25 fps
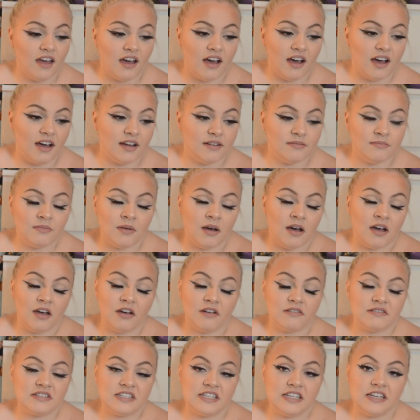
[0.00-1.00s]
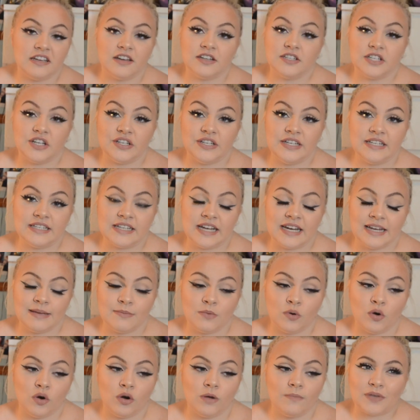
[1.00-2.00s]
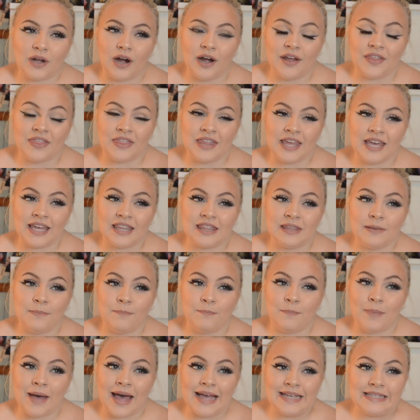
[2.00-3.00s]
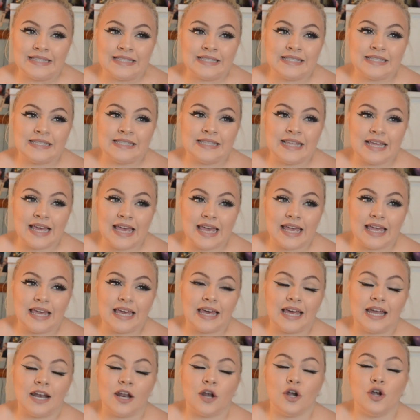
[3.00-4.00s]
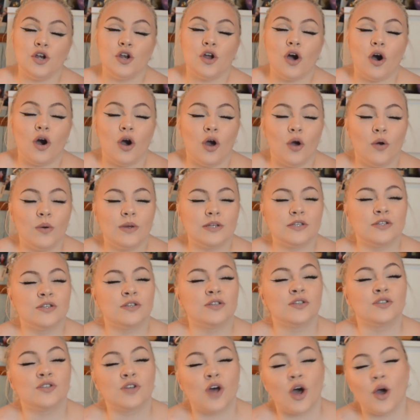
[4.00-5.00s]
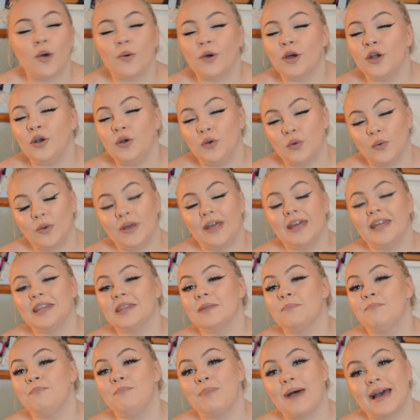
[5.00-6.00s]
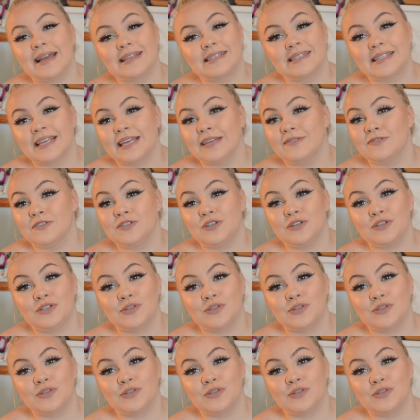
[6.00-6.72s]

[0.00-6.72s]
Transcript: I don't need any more. I think the best thing, and I know it's so annoying, the best thing to